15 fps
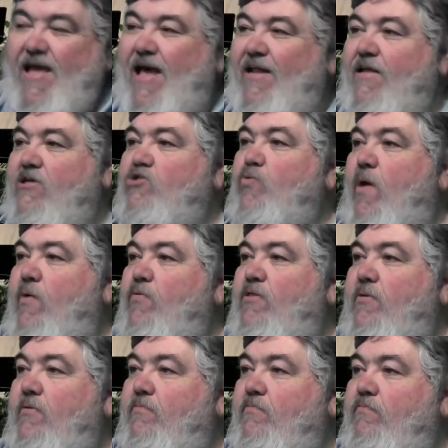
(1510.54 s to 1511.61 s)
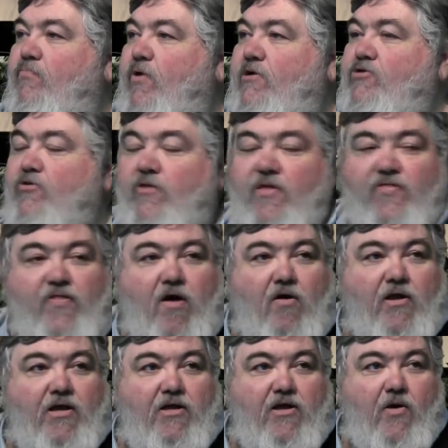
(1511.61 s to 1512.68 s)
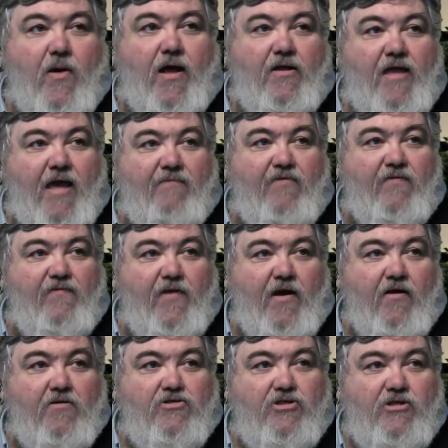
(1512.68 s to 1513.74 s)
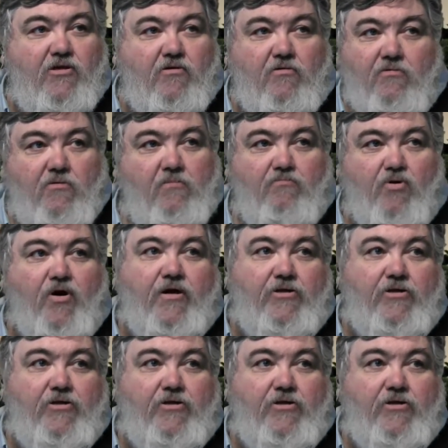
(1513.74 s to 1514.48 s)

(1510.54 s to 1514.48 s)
That kind of does away with the preacher that thought he could go out and have an affair and still